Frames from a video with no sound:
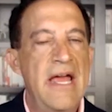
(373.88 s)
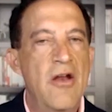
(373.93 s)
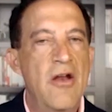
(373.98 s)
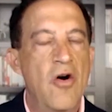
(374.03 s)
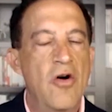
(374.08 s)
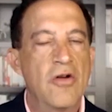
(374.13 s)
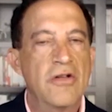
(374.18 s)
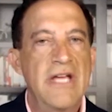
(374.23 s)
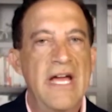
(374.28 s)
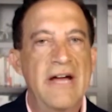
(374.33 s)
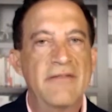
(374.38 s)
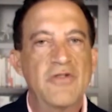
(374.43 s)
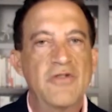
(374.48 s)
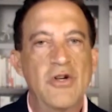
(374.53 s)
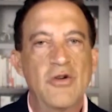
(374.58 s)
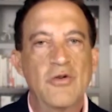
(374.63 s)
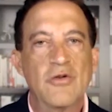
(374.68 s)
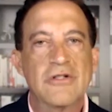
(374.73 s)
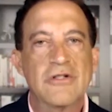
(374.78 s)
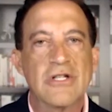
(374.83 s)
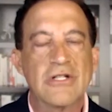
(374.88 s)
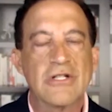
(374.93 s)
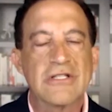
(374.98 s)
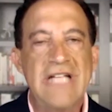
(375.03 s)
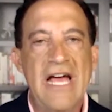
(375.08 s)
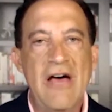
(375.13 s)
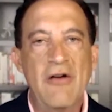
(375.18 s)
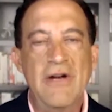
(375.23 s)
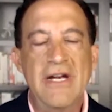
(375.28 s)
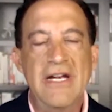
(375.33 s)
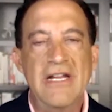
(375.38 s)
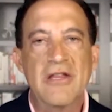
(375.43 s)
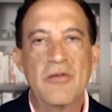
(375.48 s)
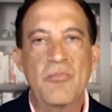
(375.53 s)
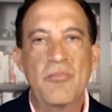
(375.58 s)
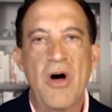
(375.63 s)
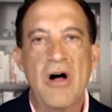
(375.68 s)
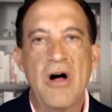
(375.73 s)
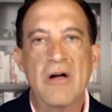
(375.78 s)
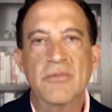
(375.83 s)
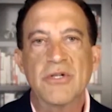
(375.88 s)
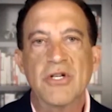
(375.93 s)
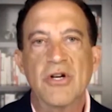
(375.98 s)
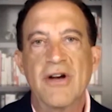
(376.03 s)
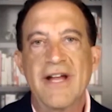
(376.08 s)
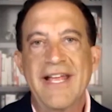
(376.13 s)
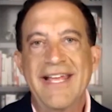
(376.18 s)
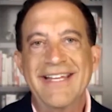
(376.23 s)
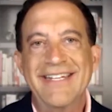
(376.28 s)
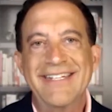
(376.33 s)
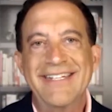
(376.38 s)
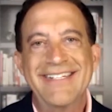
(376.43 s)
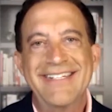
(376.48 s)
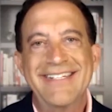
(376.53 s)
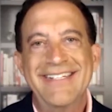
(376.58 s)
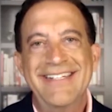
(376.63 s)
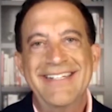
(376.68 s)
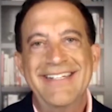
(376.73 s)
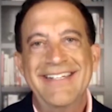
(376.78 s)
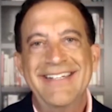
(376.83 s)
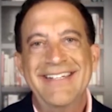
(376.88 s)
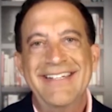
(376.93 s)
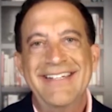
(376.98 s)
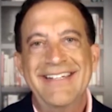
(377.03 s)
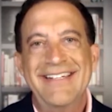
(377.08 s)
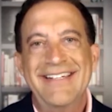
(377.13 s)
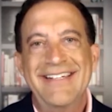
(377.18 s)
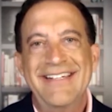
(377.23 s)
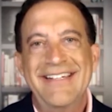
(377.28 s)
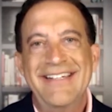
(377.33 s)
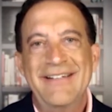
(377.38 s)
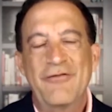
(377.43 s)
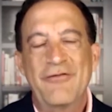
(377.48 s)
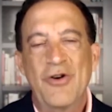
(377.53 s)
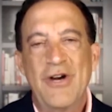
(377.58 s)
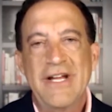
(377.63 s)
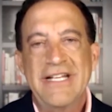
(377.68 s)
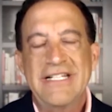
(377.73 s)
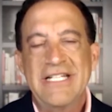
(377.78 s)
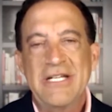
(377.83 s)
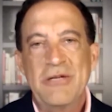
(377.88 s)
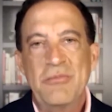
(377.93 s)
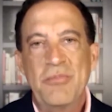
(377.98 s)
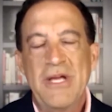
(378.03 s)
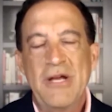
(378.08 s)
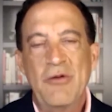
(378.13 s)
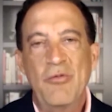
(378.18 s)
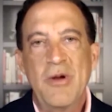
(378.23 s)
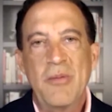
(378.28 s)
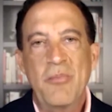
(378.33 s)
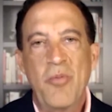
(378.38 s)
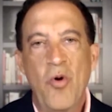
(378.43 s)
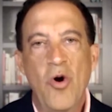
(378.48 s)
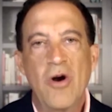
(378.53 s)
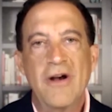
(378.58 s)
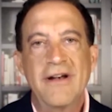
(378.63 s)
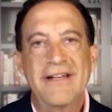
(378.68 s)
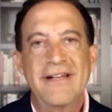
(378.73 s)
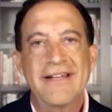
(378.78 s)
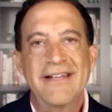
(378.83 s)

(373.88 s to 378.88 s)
all you have to do is look down into the palm of your hand. For A T P Report,